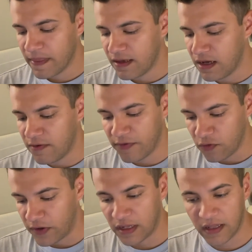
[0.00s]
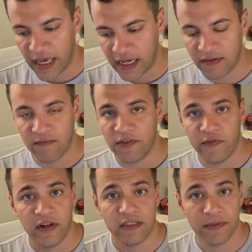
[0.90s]
Um, feel free to like and feel free
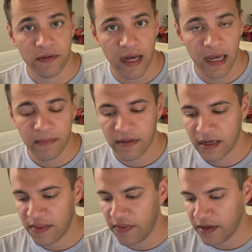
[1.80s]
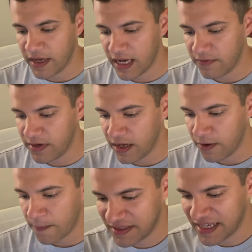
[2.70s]
to subscribe. I think I have now,
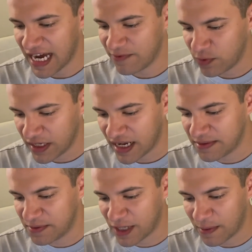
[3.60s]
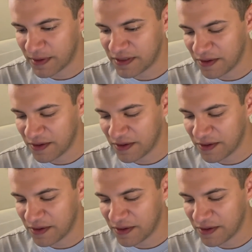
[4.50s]
yeah, 29 subscribers. So,